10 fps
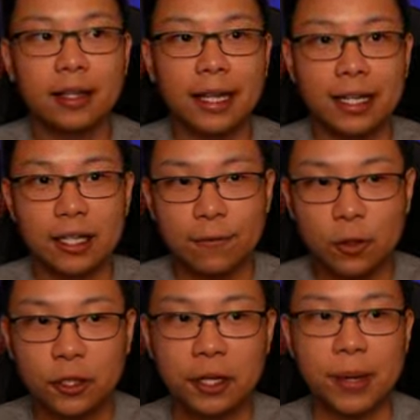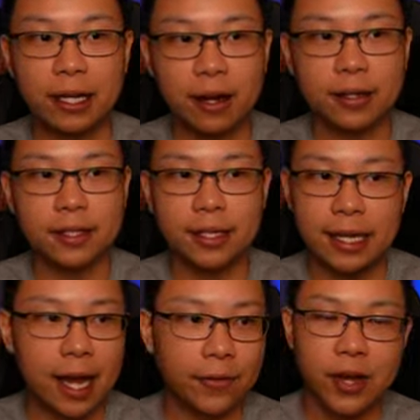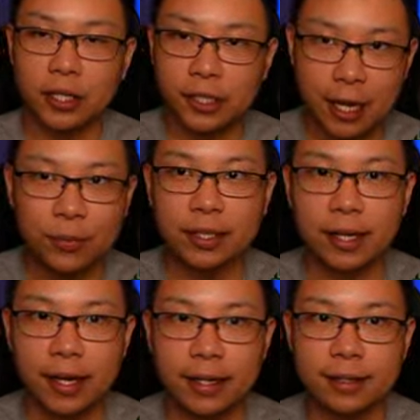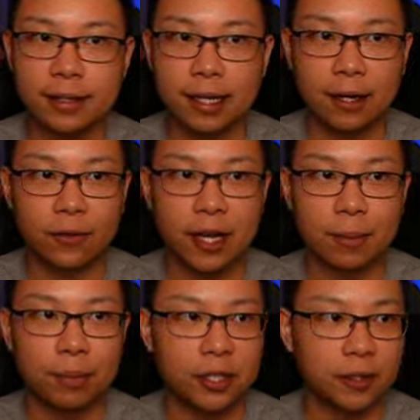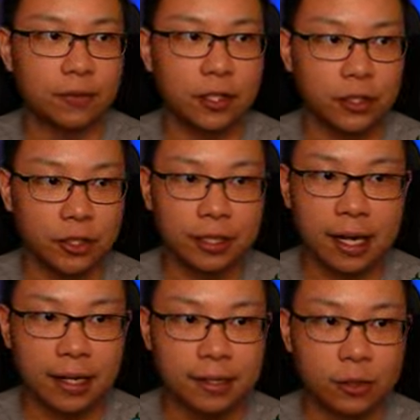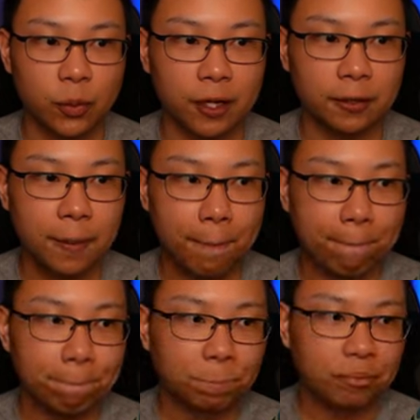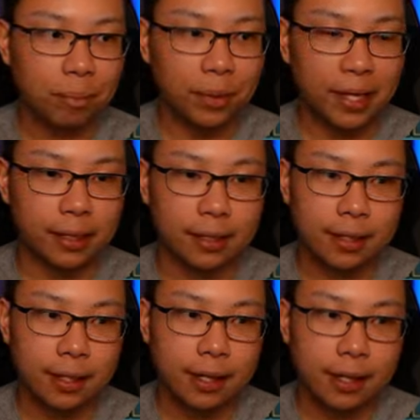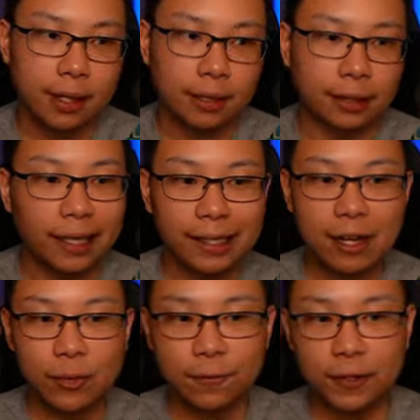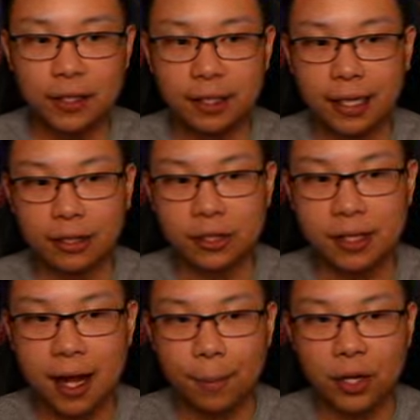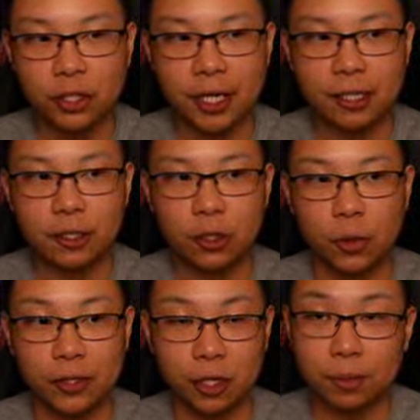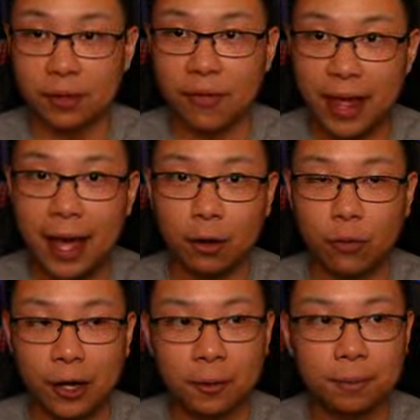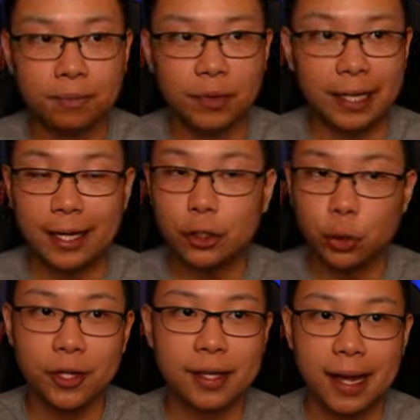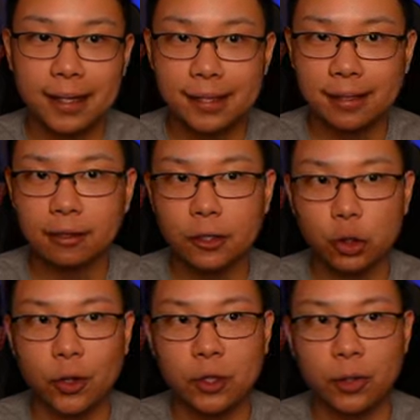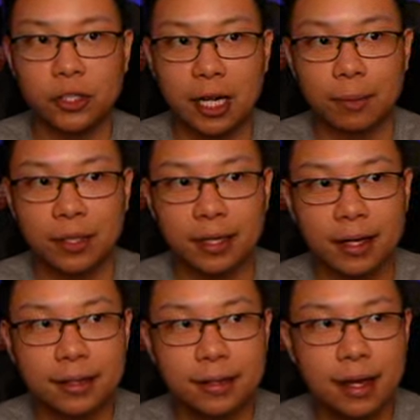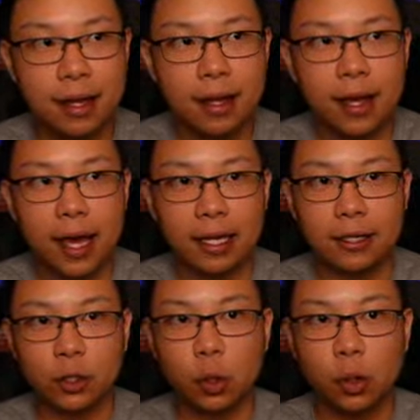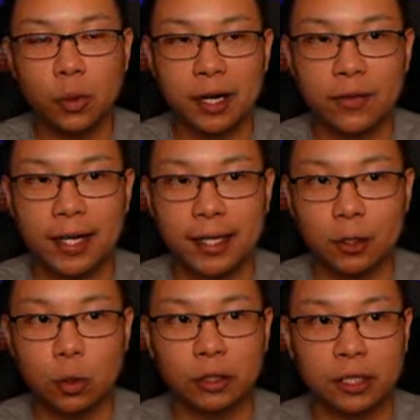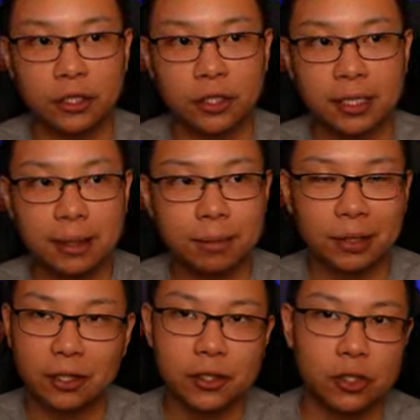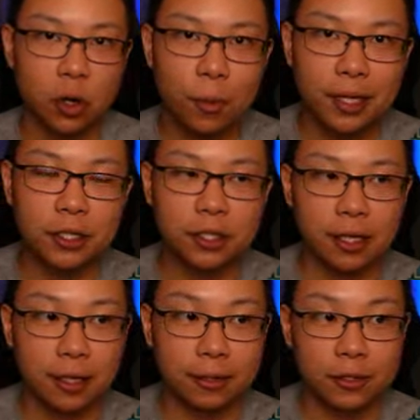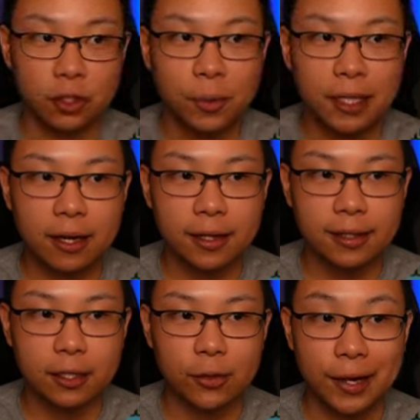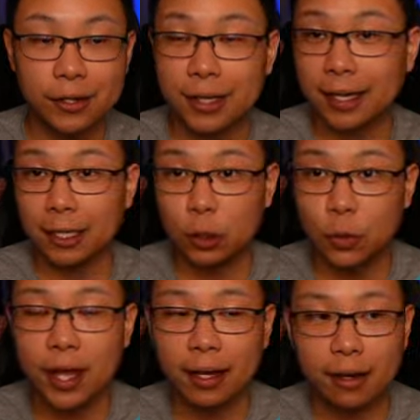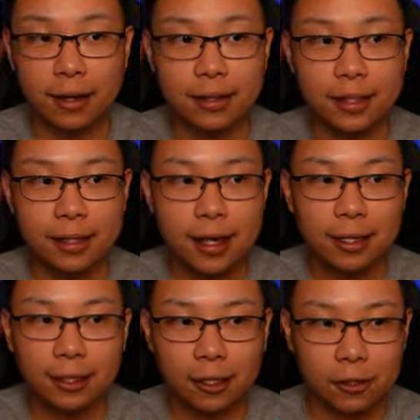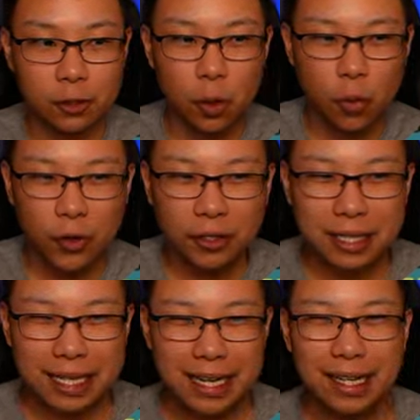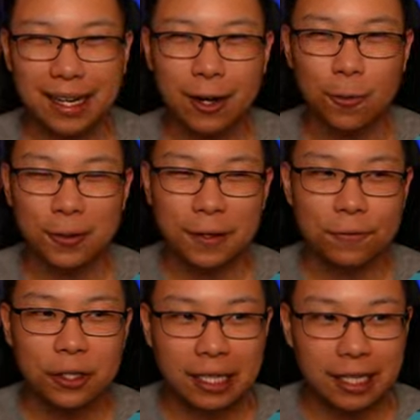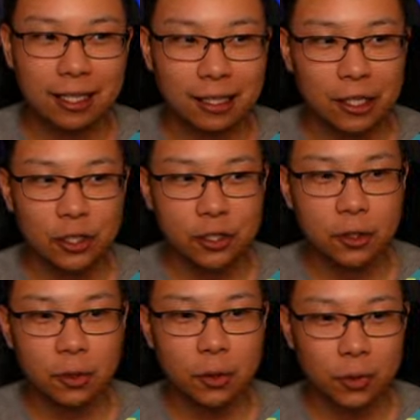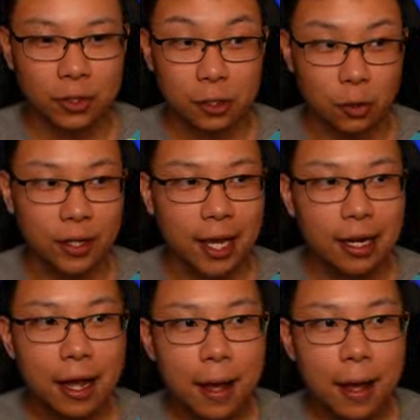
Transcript: Like, if you look at my content, yeah, I've got champion guides, and I've got a bunch of dungeon guides as well. But lately I've been feeling like there's not much I can do in terms of that realm. Like, I enjoy, I still enjoy doing champion guides, and it's cool whenever I get a cool dungeon team. But there's so many, uh, there's so many content creators that can do that content that there's no real need, and I don't really feel an inclination to do to do that.